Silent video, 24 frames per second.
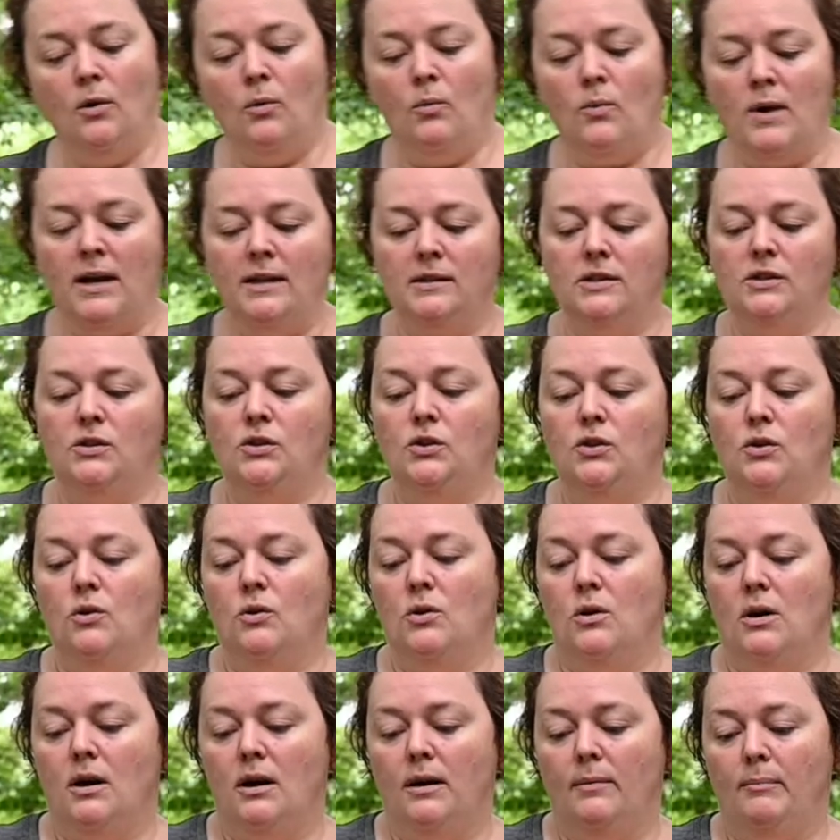Once
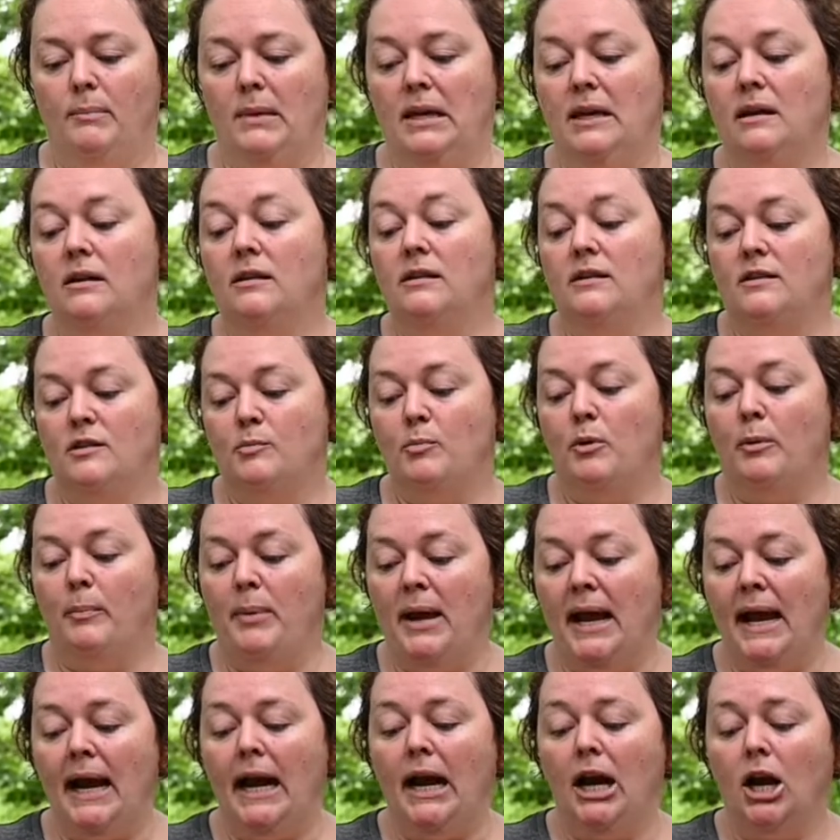your meal is
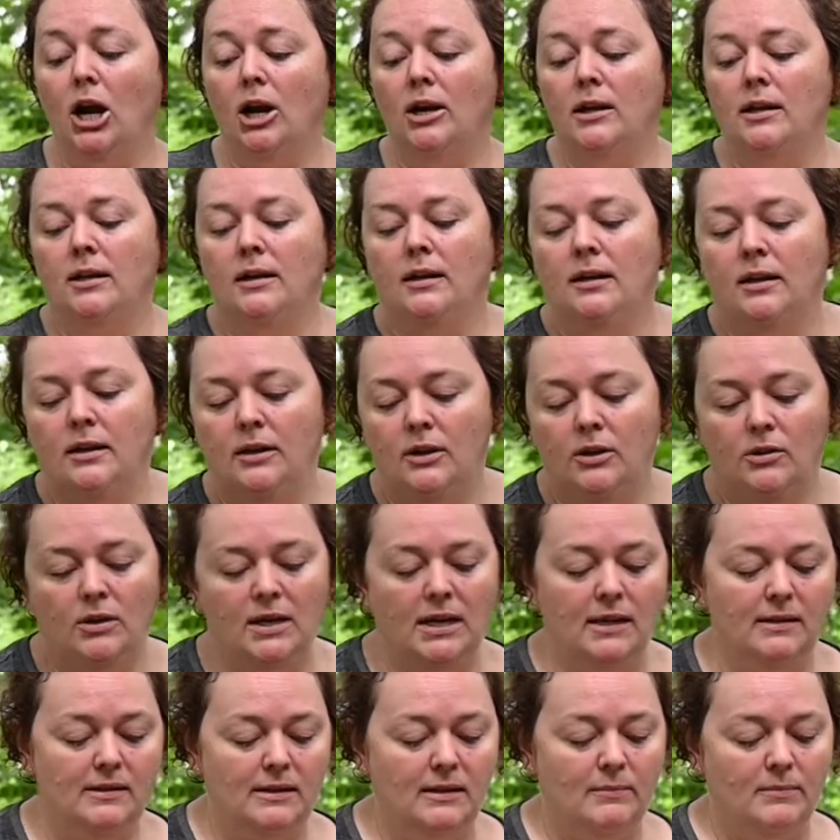prepared, you
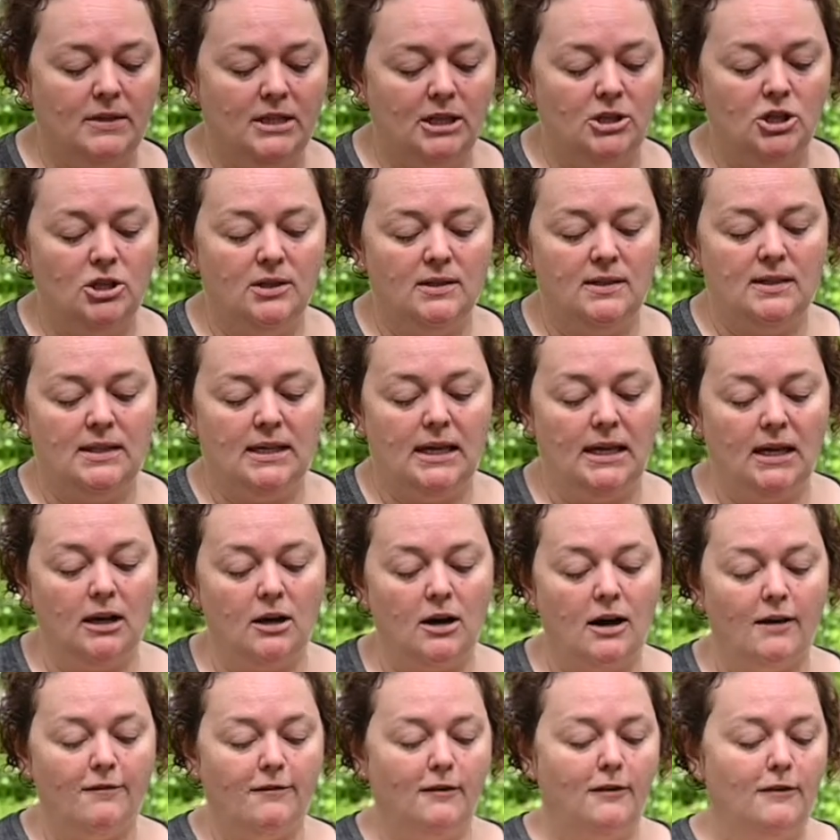need some dishes to eat
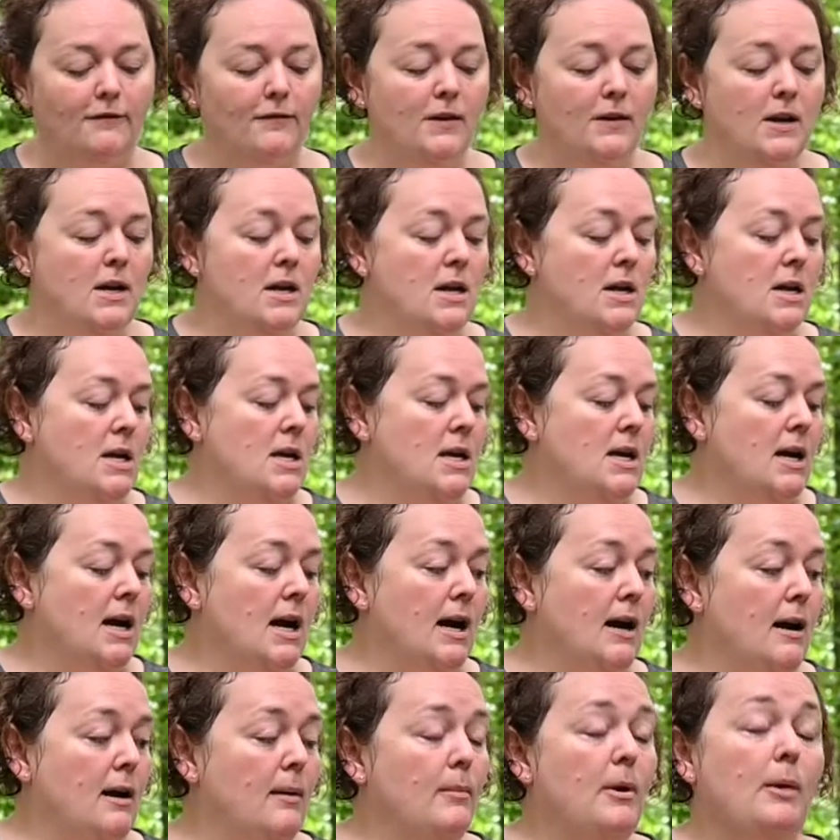off of.
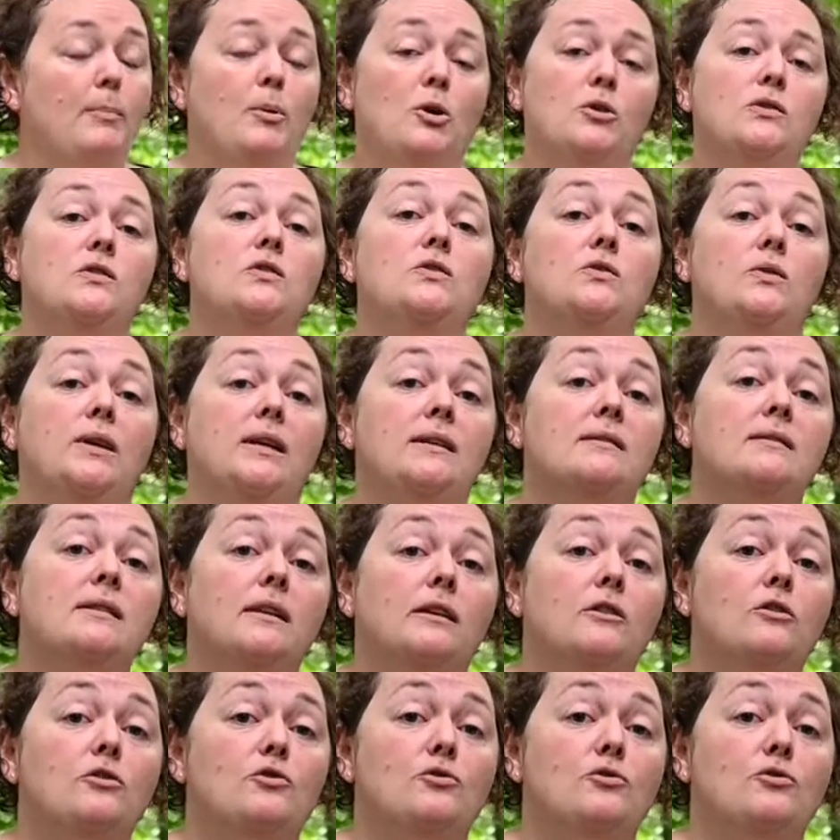A person doing a single